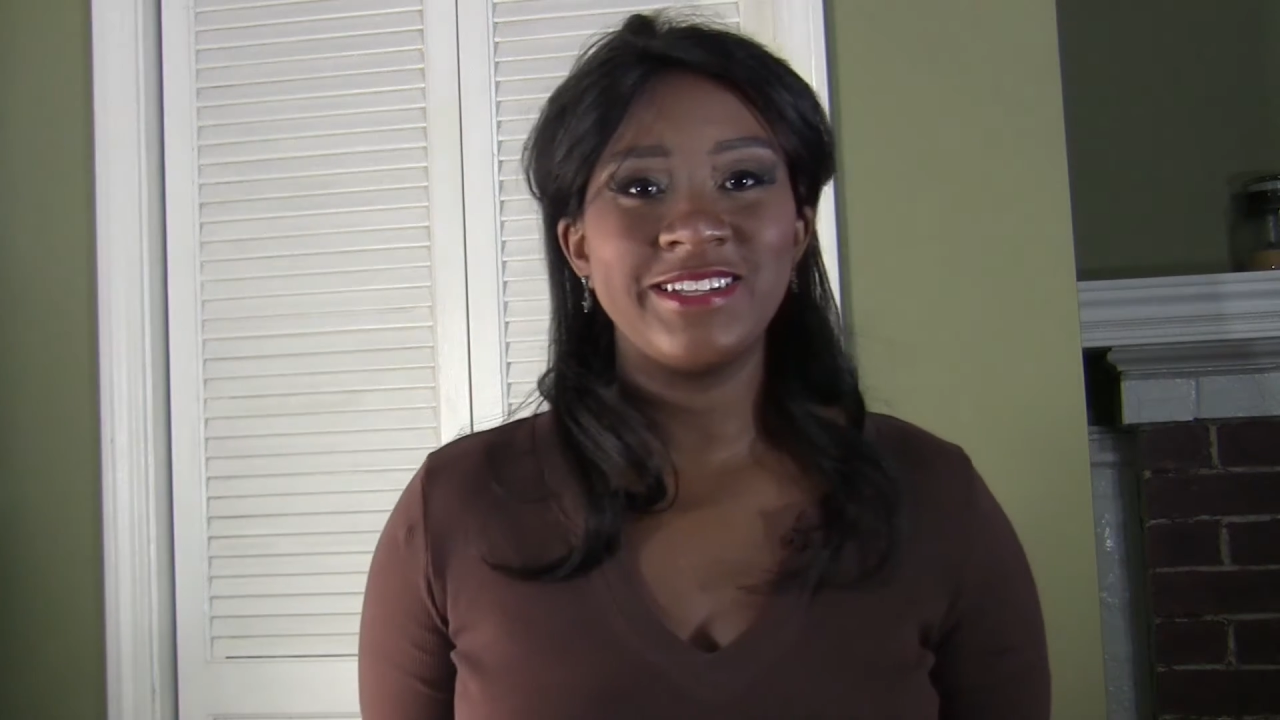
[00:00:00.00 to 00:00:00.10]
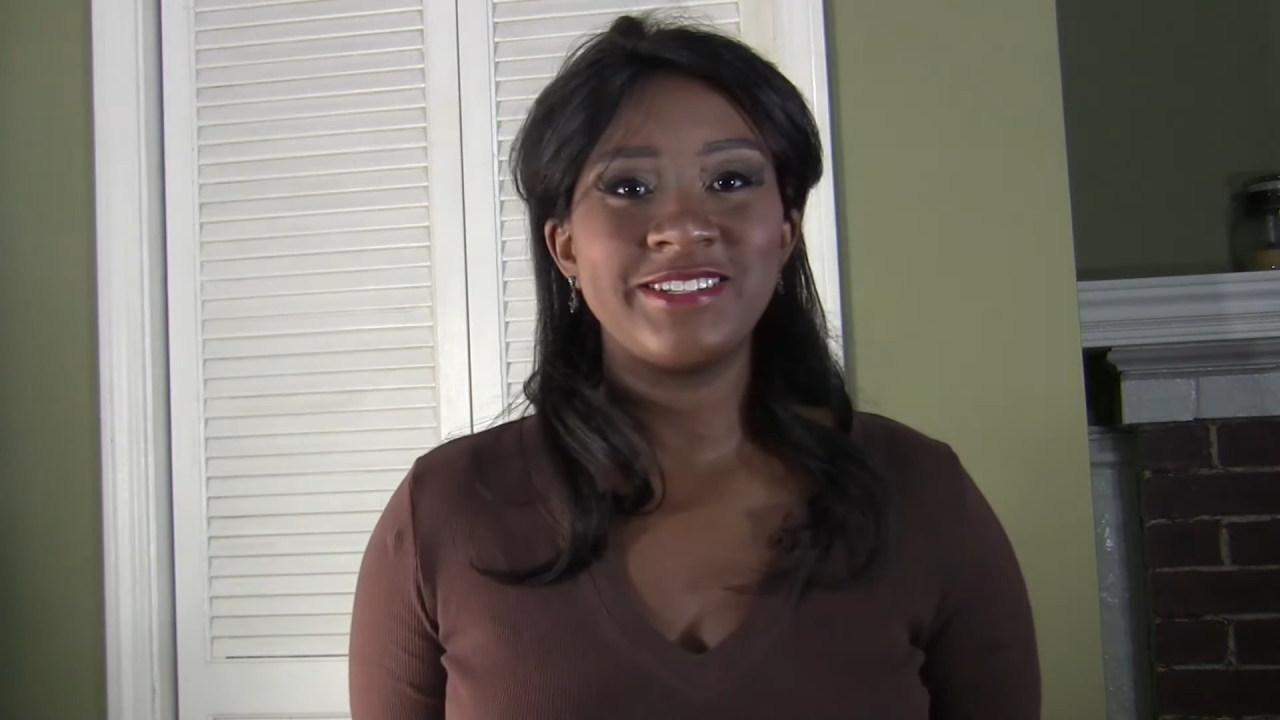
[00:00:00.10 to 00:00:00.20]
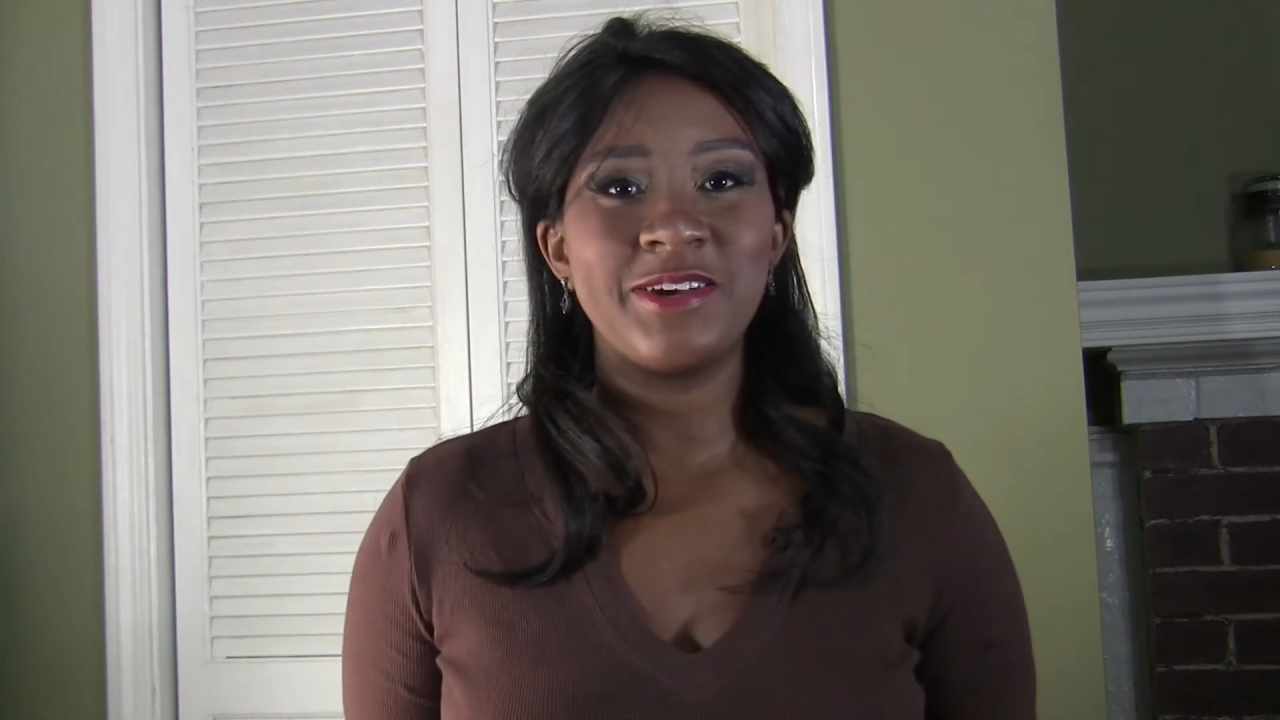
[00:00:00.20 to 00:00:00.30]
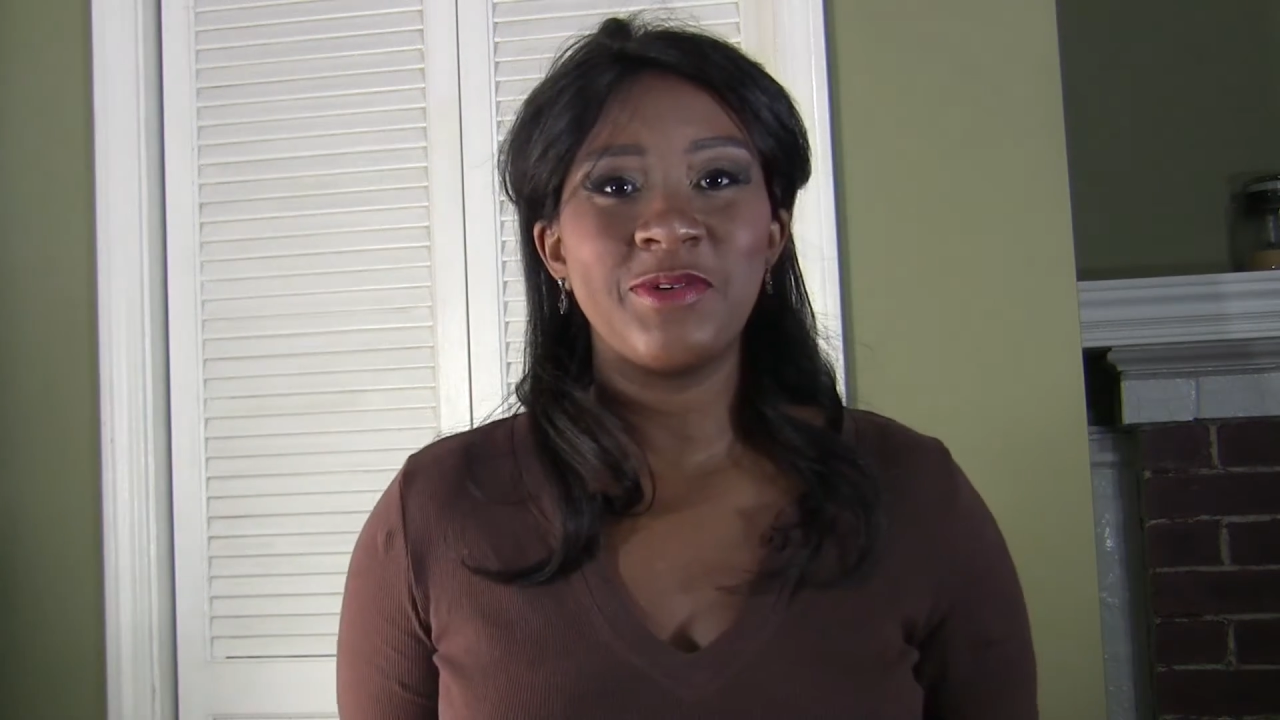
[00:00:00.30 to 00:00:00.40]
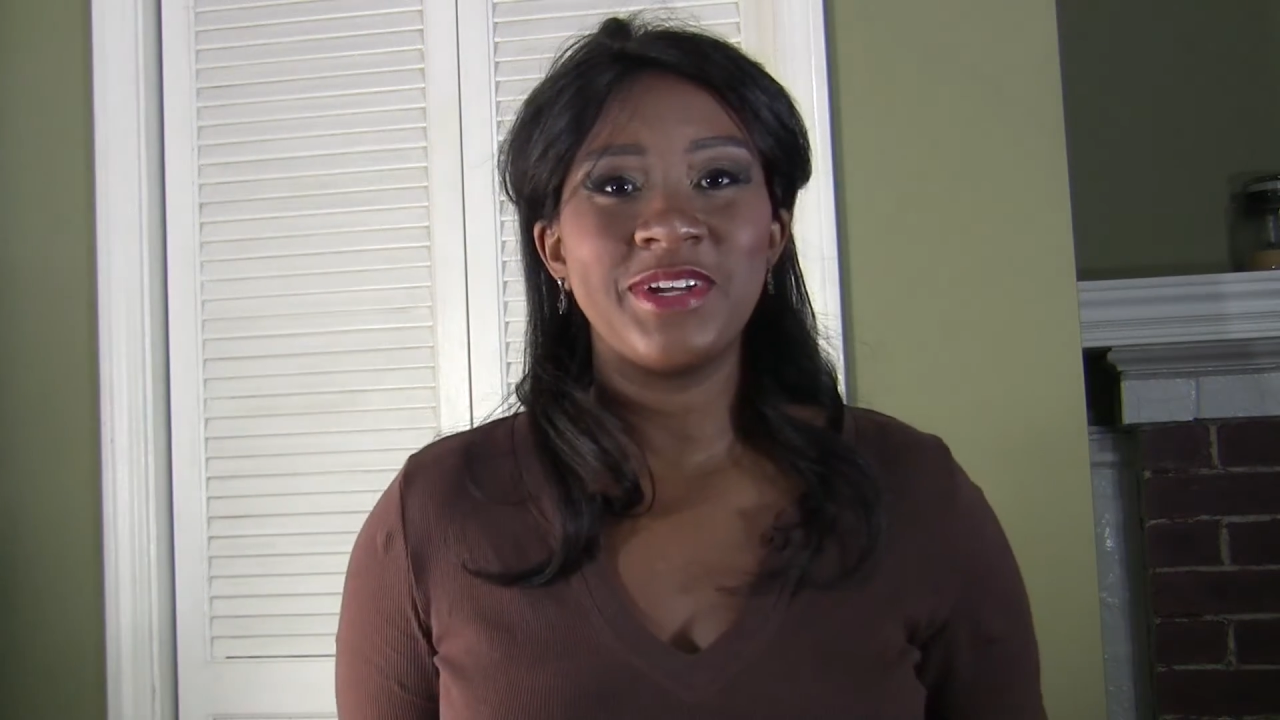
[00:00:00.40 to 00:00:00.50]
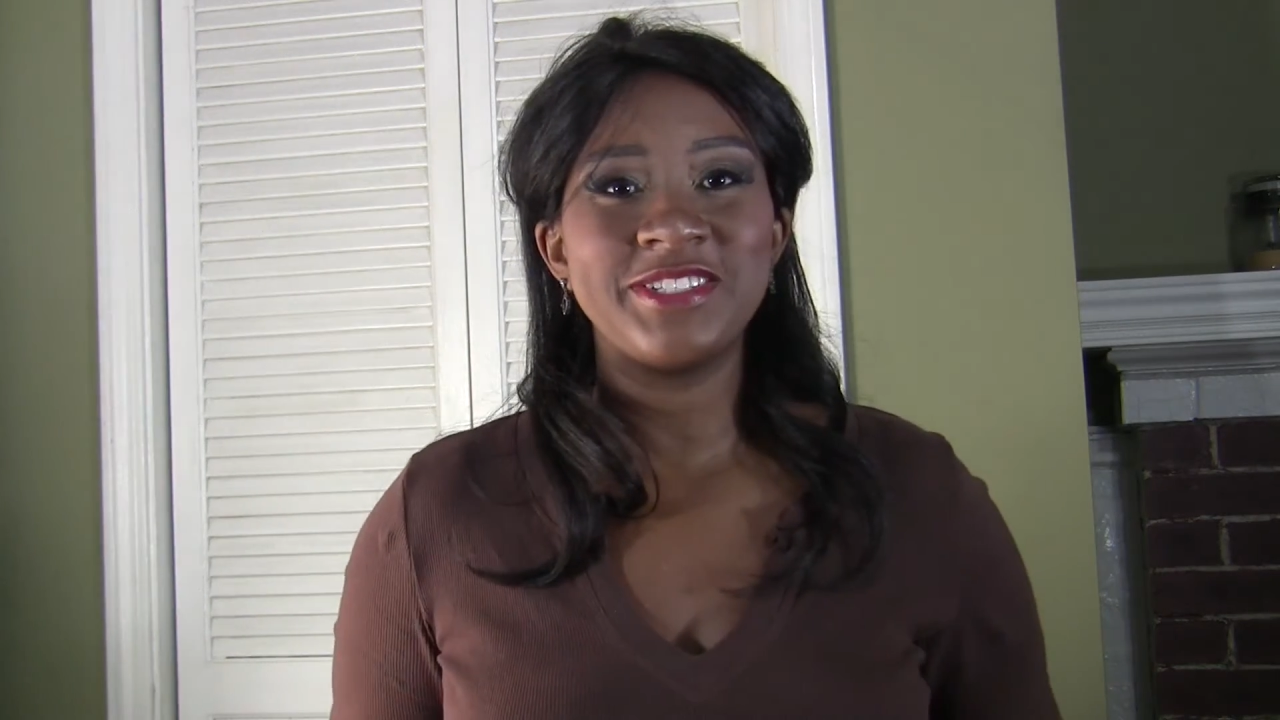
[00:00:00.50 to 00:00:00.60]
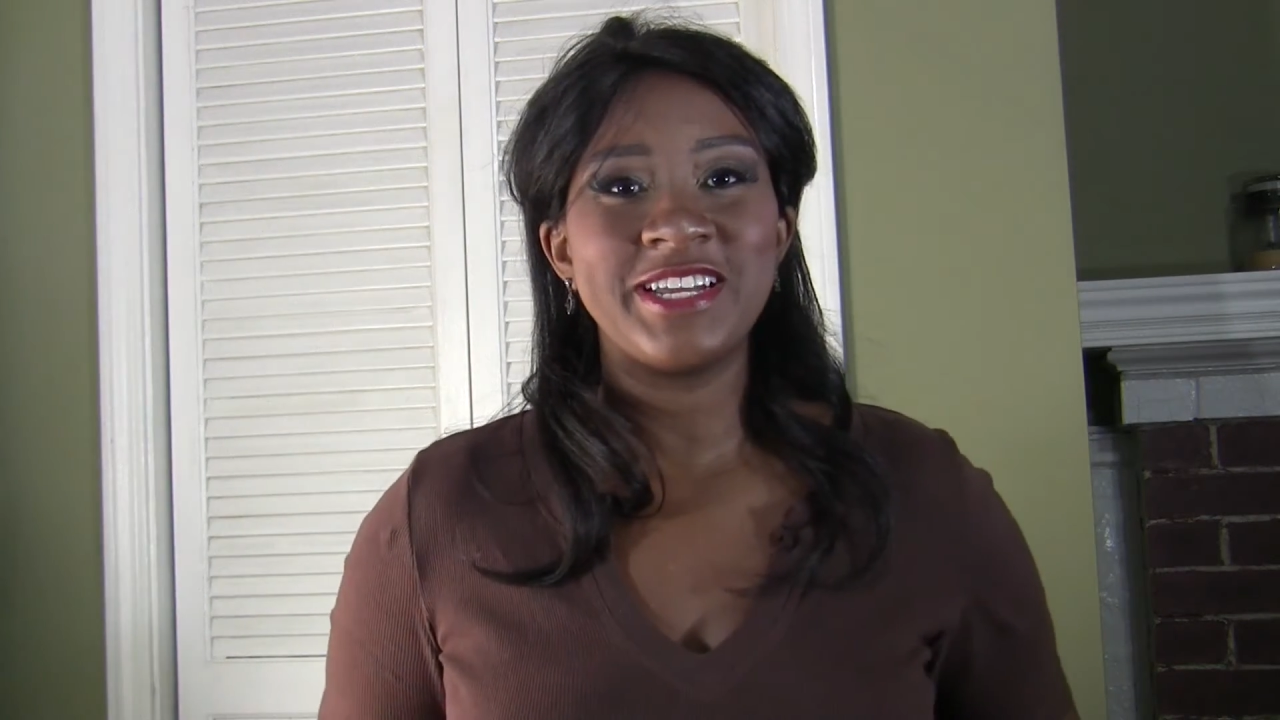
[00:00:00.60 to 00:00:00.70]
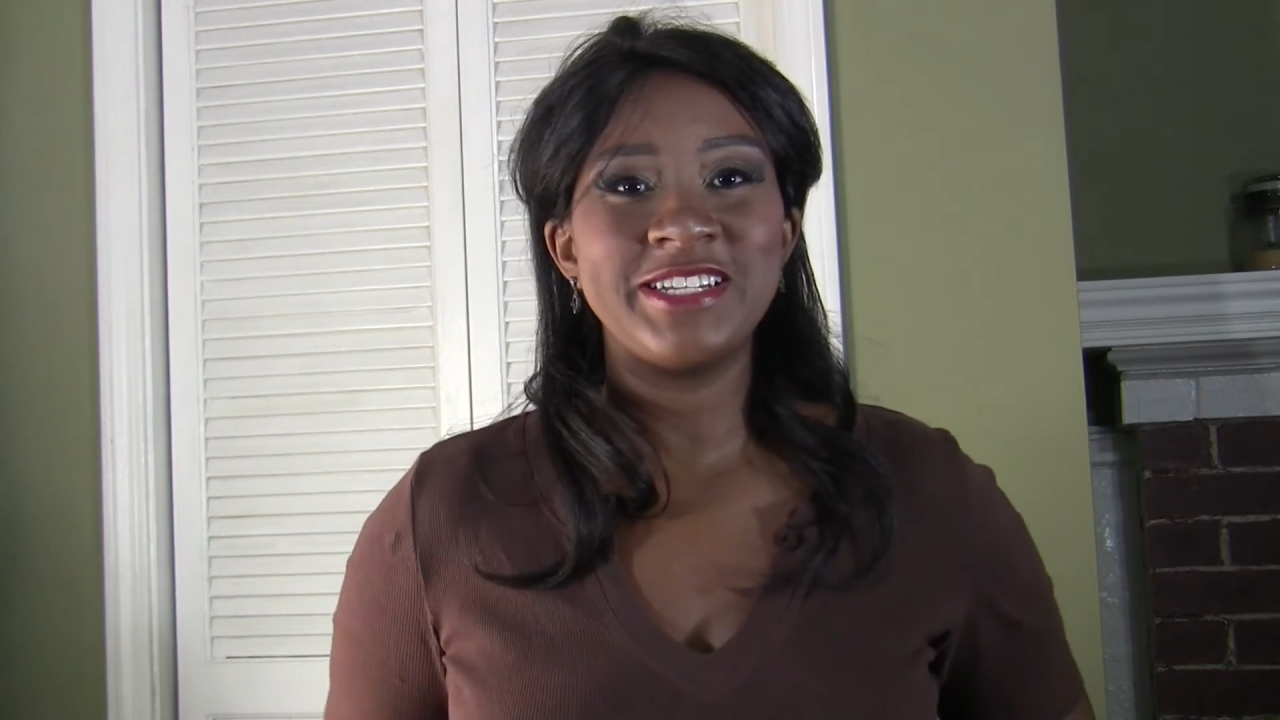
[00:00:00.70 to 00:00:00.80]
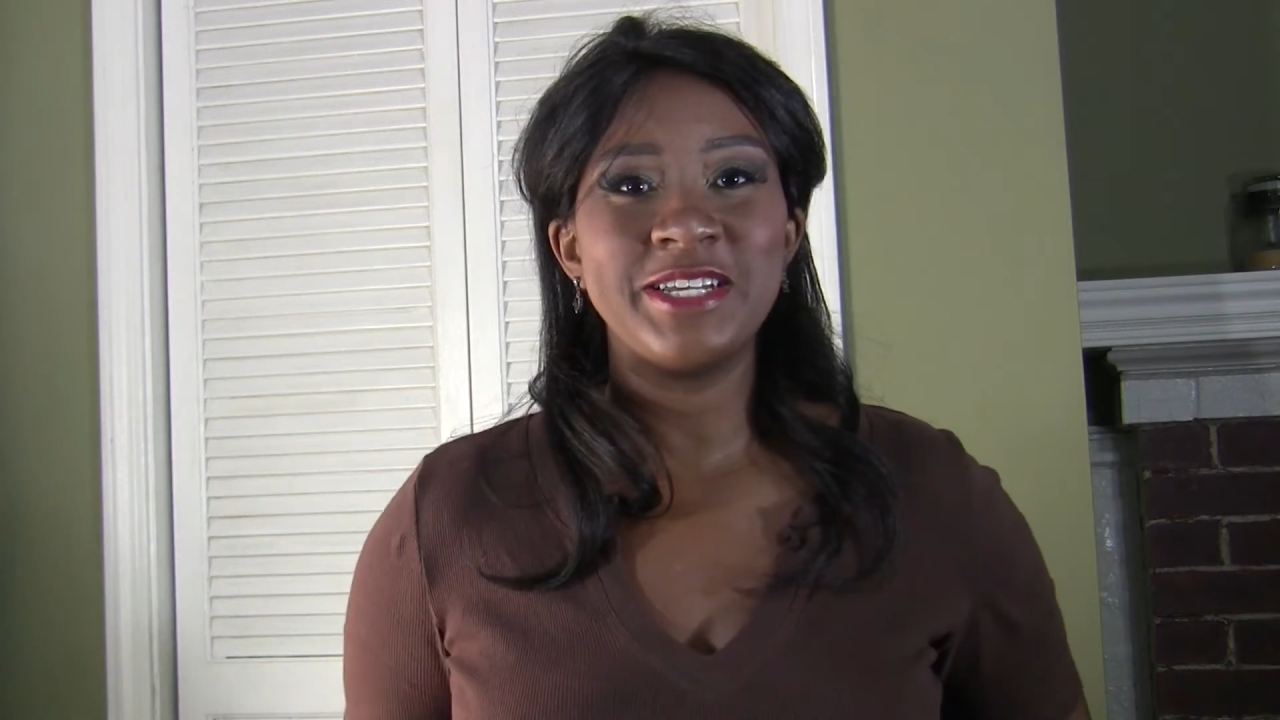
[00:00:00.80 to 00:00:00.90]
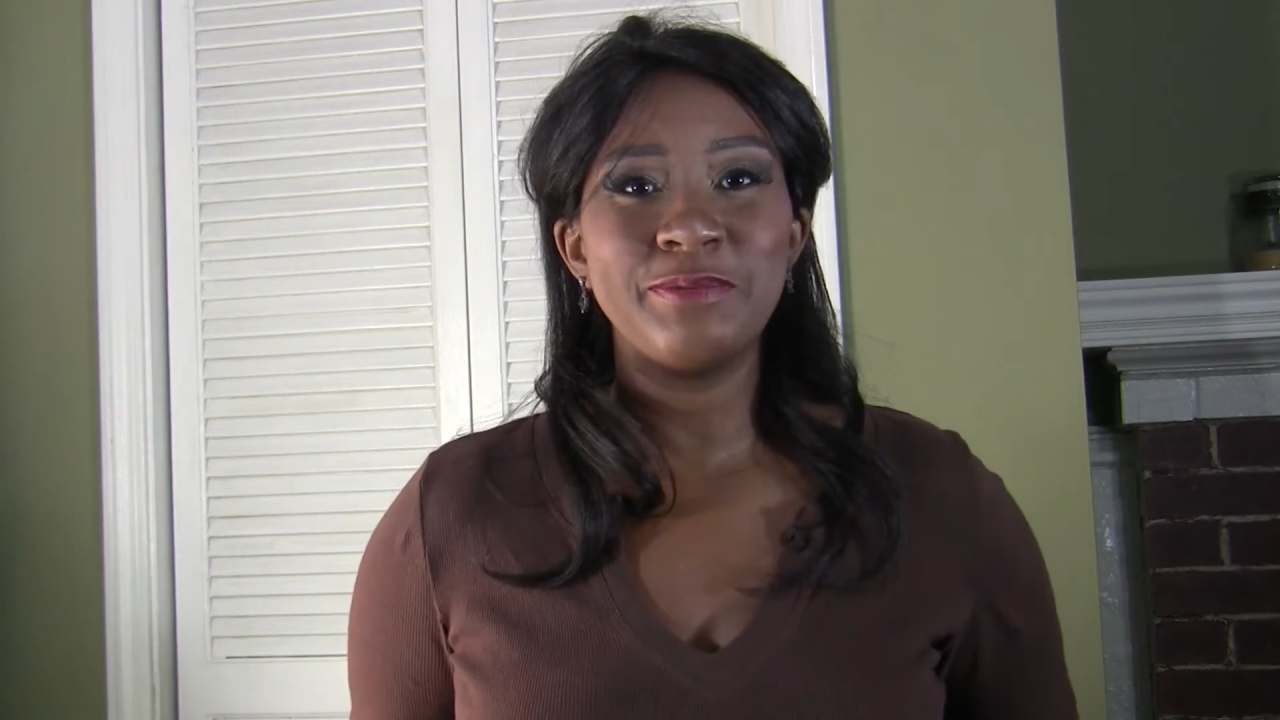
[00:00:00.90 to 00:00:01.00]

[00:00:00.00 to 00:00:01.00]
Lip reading: That's not what I signed